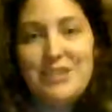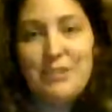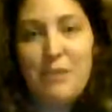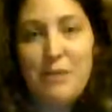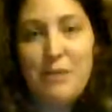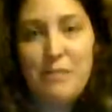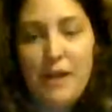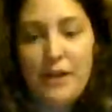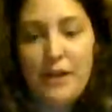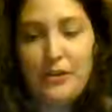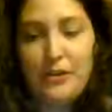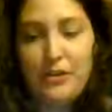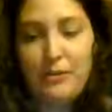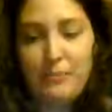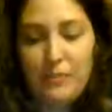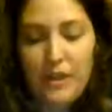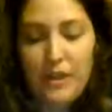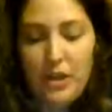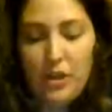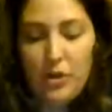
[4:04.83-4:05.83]
our
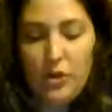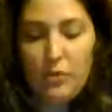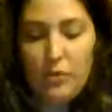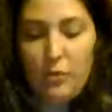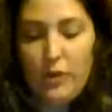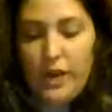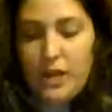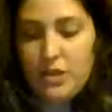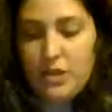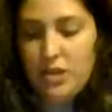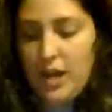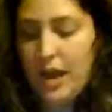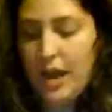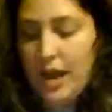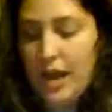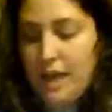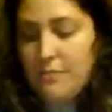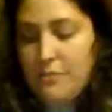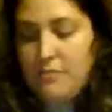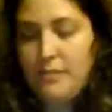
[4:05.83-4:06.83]
model, which
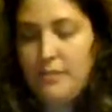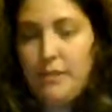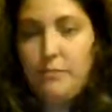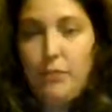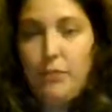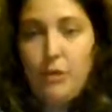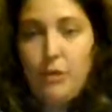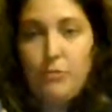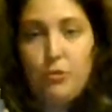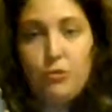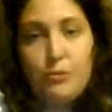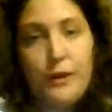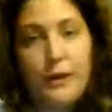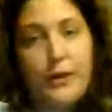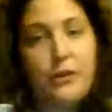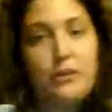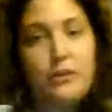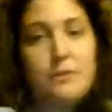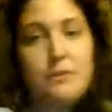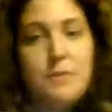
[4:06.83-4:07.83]
I'm using purple
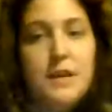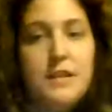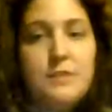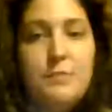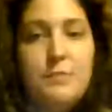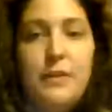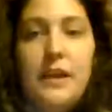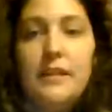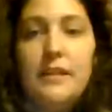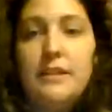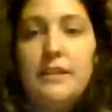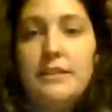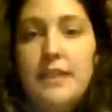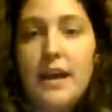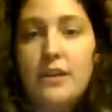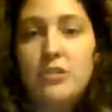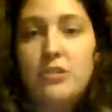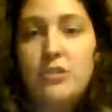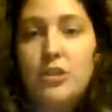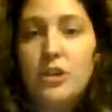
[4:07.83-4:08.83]
sprinkles because platelets
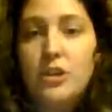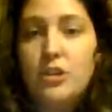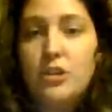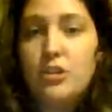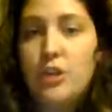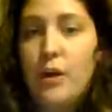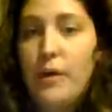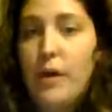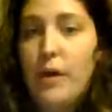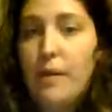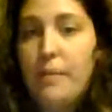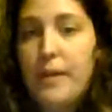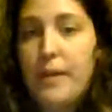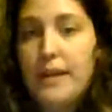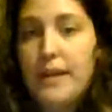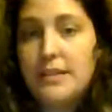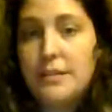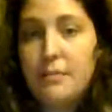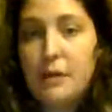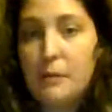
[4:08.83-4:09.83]
actually show up
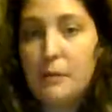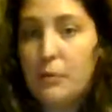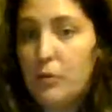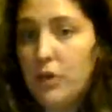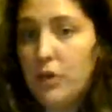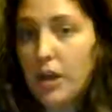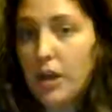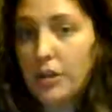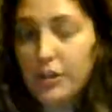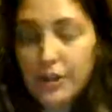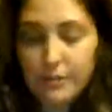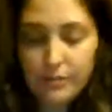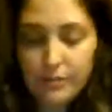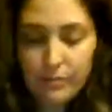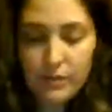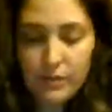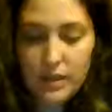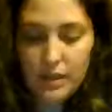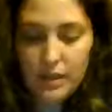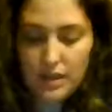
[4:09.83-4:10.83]
as a purple color.
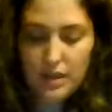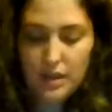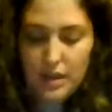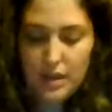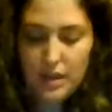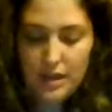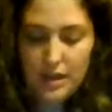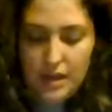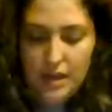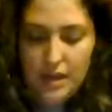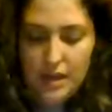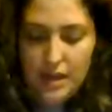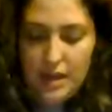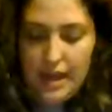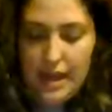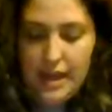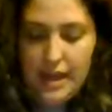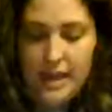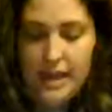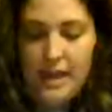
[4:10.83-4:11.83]

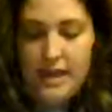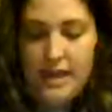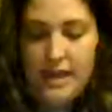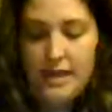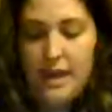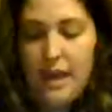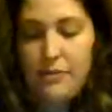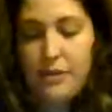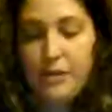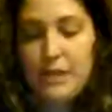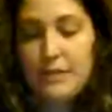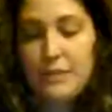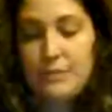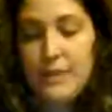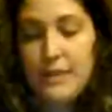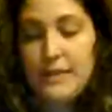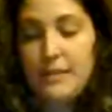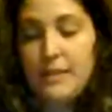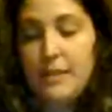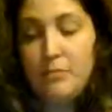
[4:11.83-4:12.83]
And I would
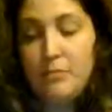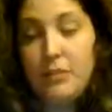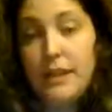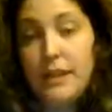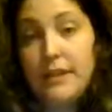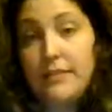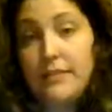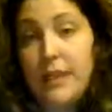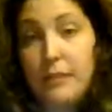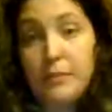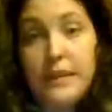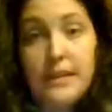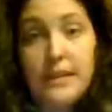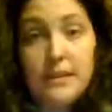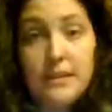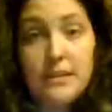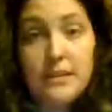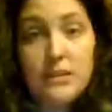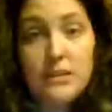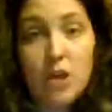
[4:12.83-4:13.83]
explain to them that
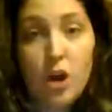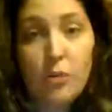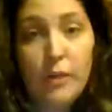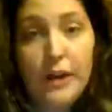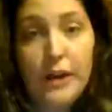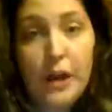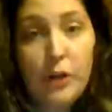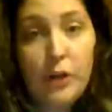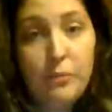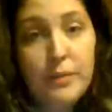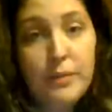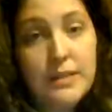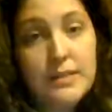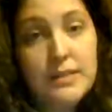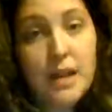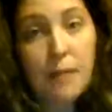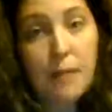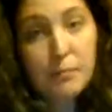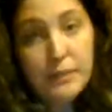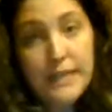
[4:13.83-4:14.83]
platelets are what help us
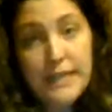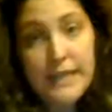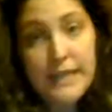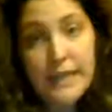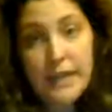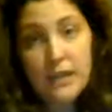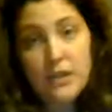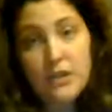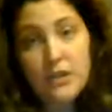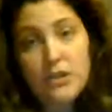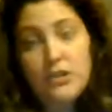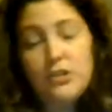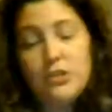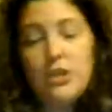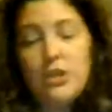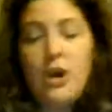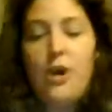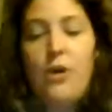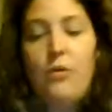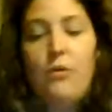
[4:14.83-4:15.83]
stop bleeding.
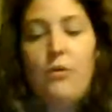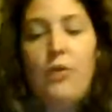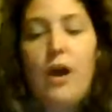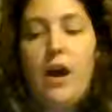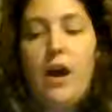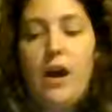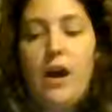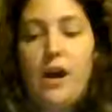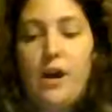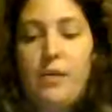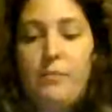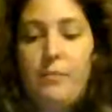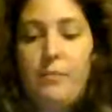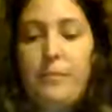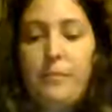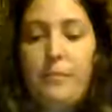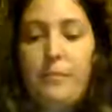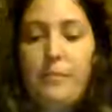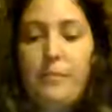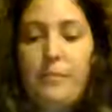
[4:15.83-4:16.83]
So
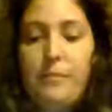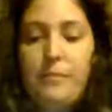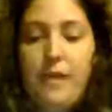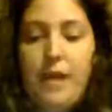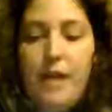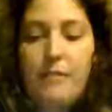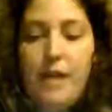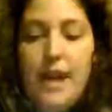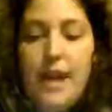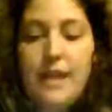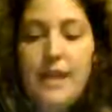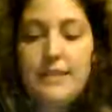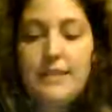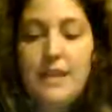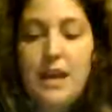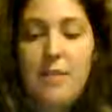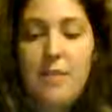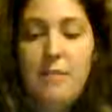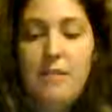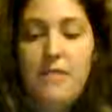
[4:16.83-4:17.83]
I would ask
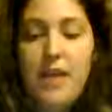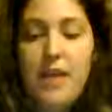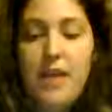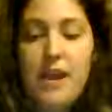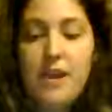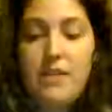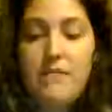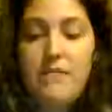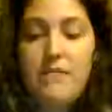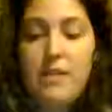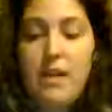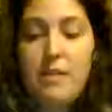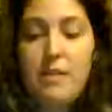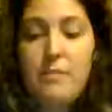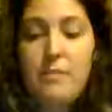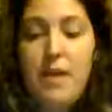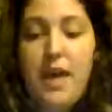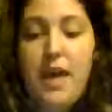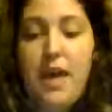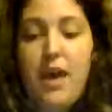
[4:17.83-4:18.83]
them if any of them
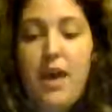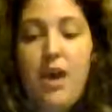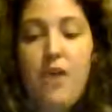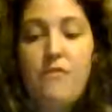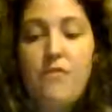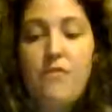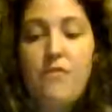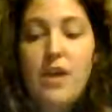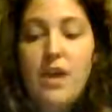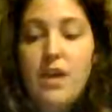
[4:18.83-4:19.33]
have